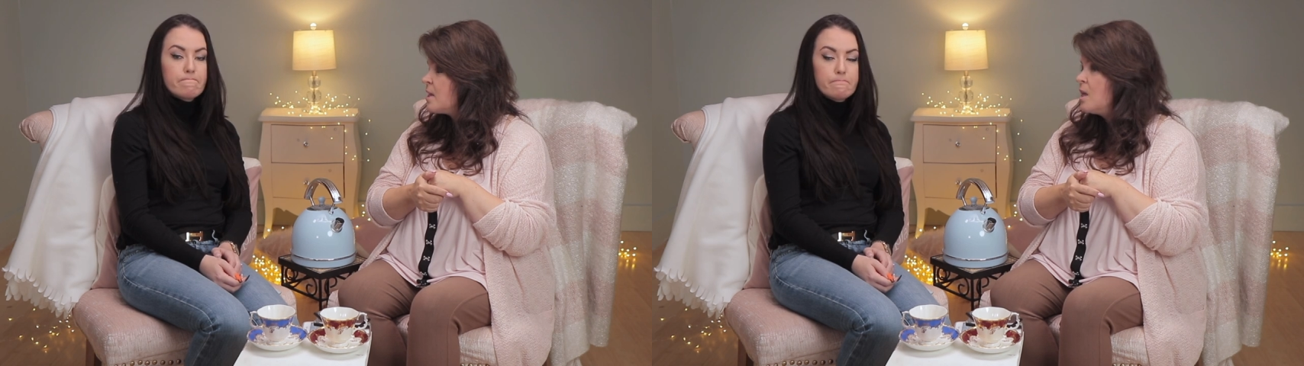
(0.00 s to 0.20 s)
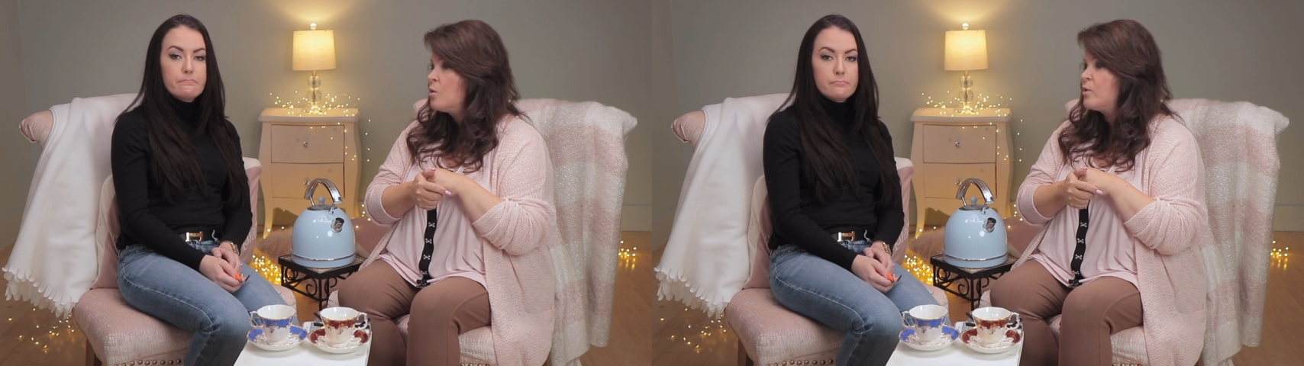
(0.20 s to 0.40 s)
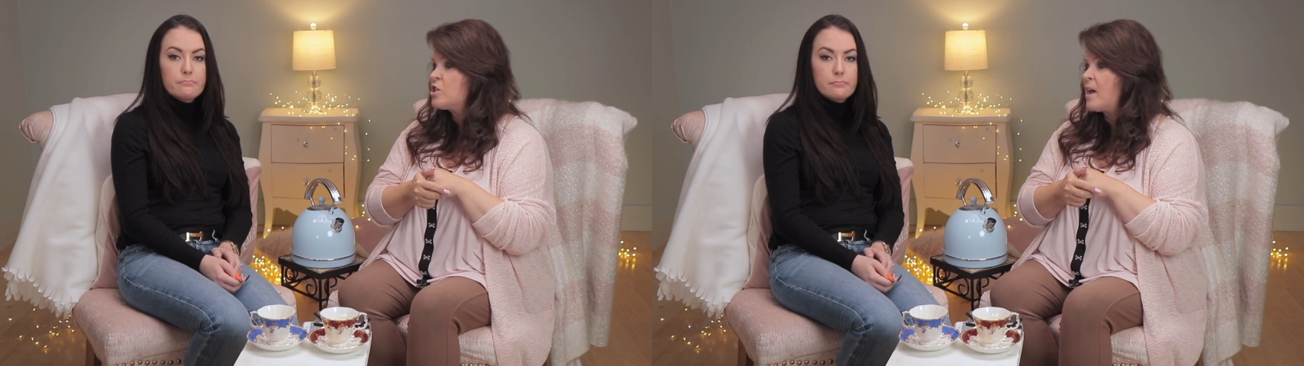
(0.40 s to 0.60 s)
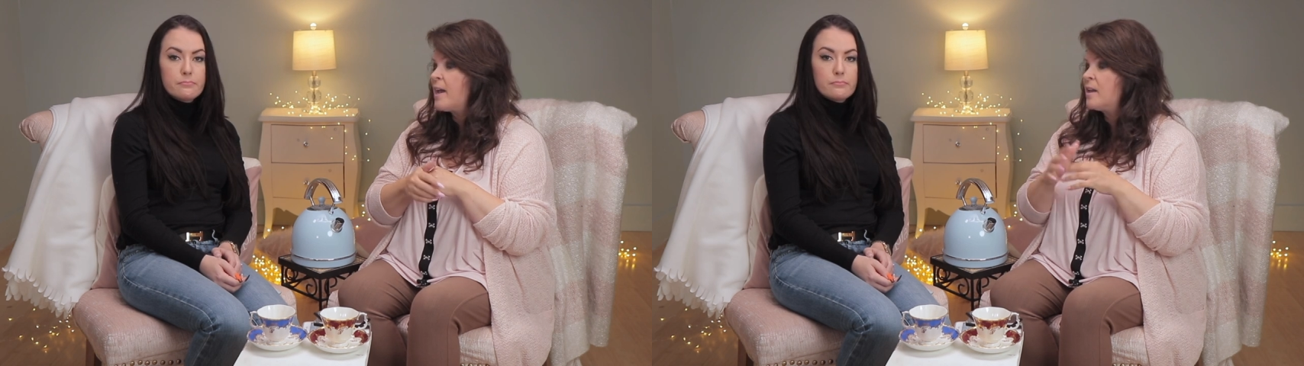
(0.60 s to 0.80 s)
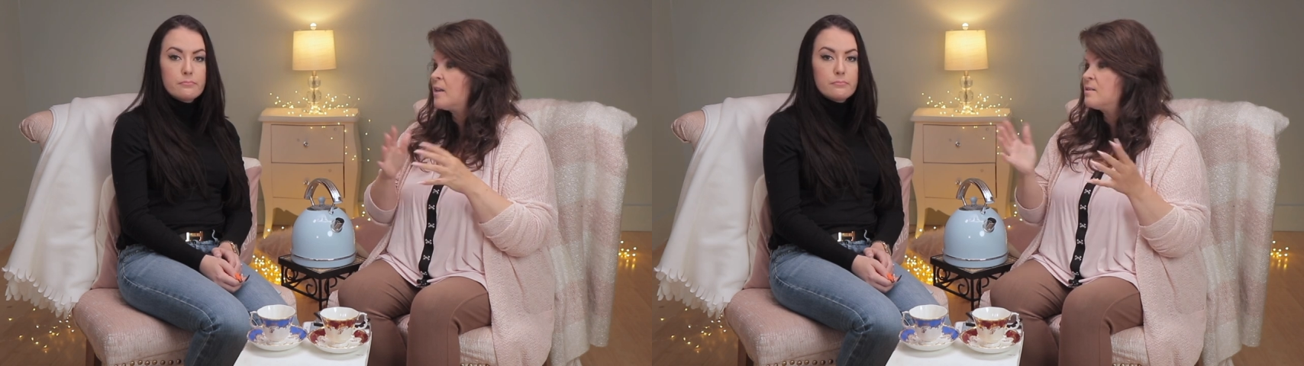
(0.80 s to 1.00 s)
Speaker 1: mm-hmm. which I
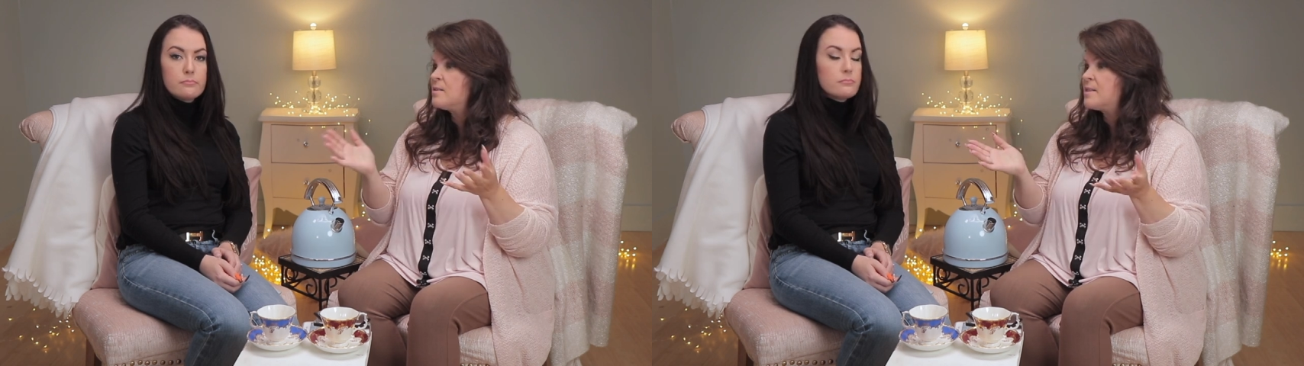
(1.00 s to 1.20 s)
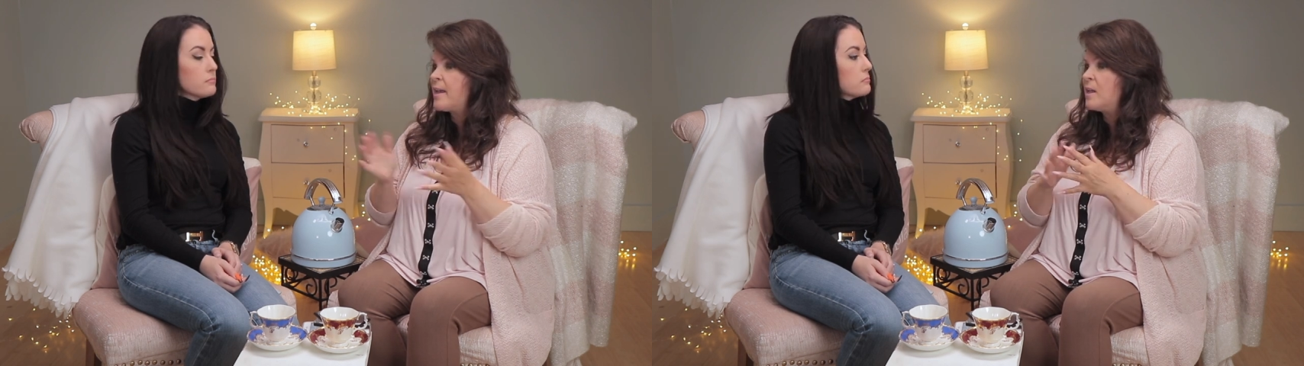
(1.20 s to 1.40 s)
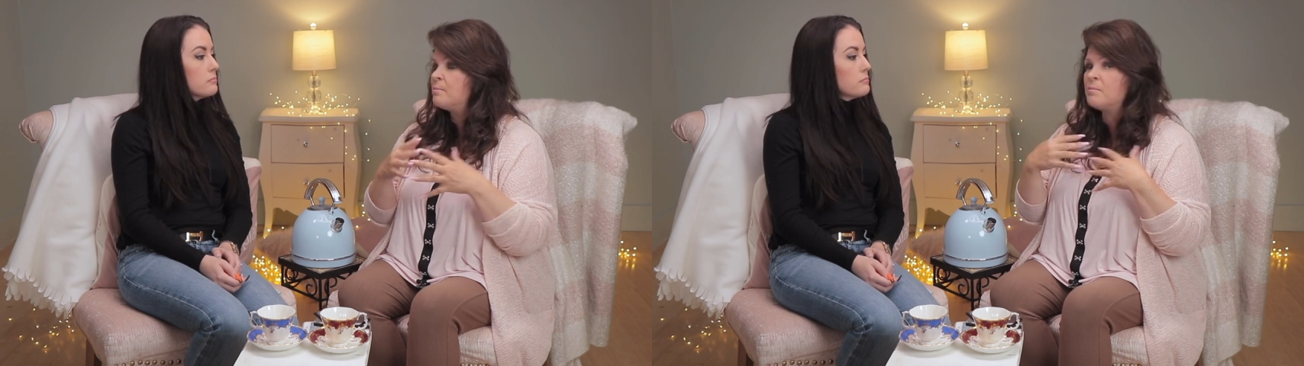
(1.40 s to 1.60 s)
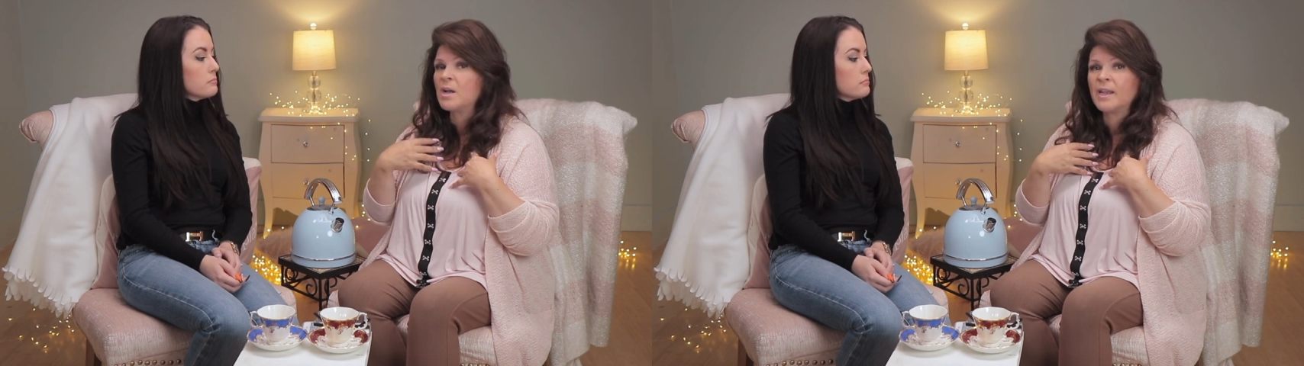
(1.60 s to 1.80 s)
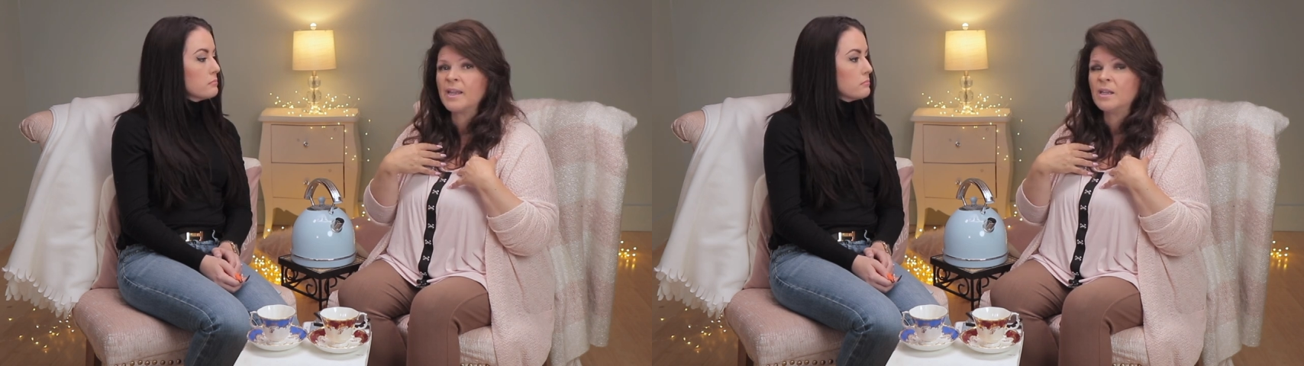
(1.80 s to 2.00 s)
can say in
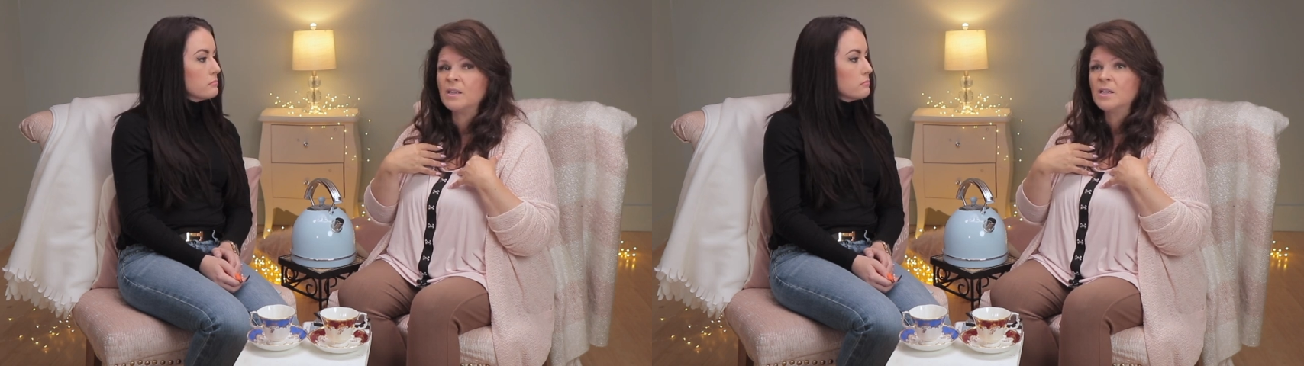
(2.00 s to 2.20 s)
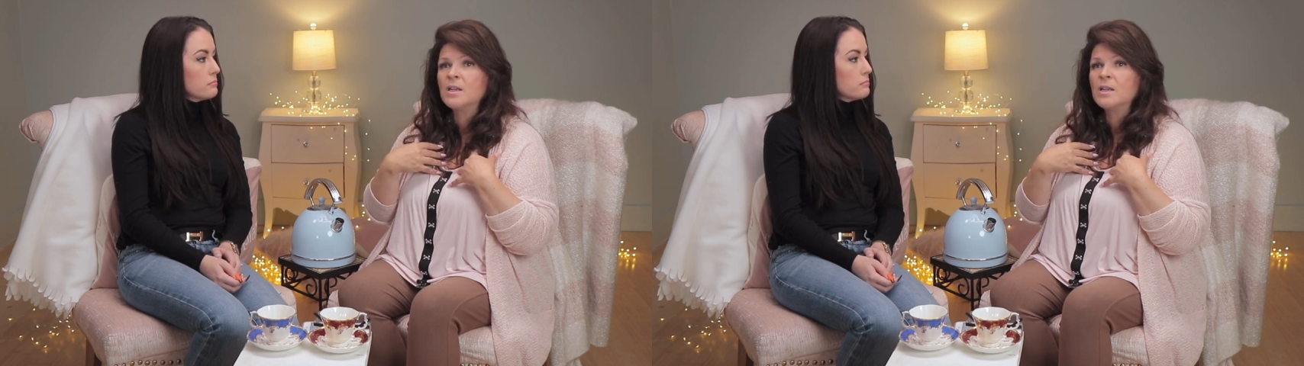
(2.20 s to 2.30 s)
my